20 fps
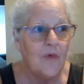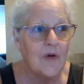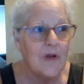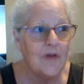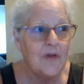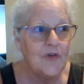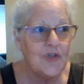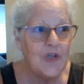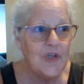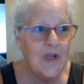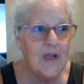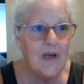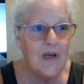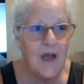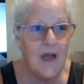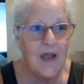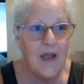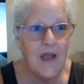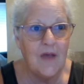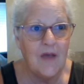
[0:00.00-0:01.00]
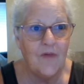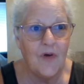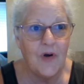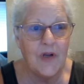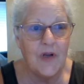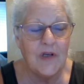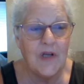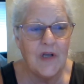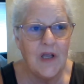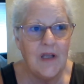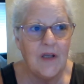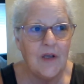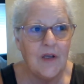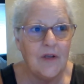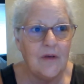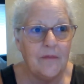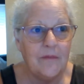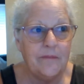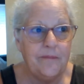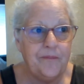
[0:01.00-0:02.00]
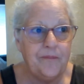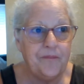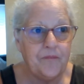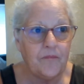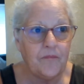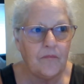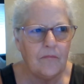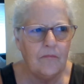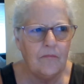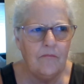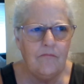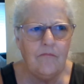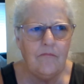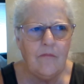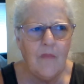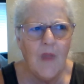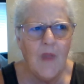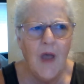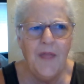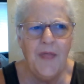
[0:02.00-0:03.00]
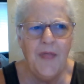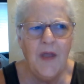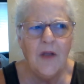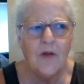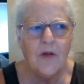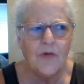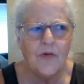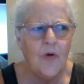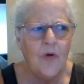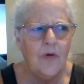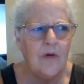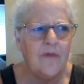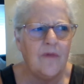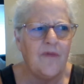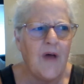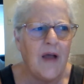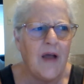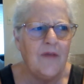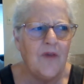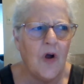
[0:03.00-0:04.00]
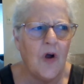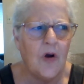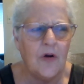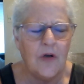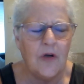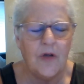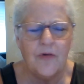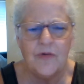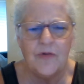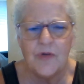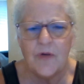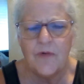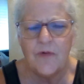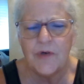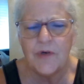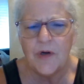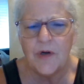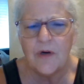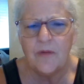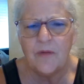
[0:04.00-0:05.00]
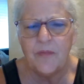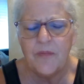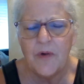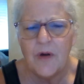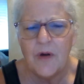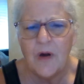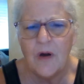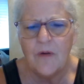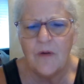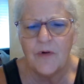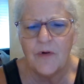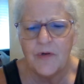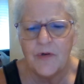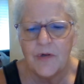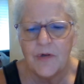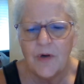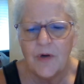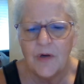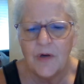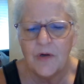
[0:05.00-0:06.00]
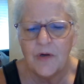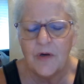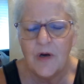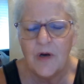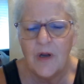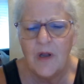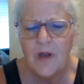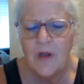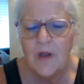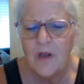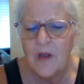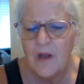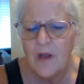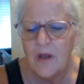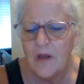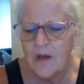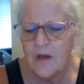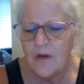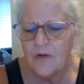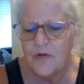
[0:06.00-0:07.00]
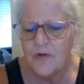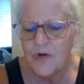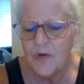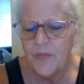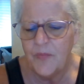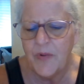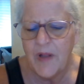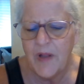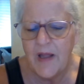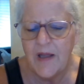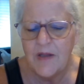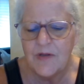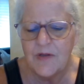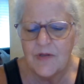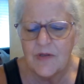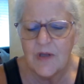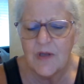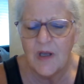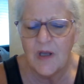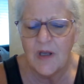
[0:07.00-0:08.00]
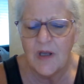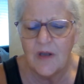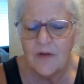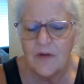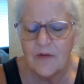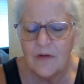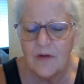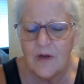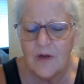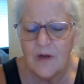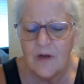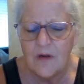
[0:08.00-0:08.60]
she and I have already taken, I think, total of 5 carloads over to her new place. And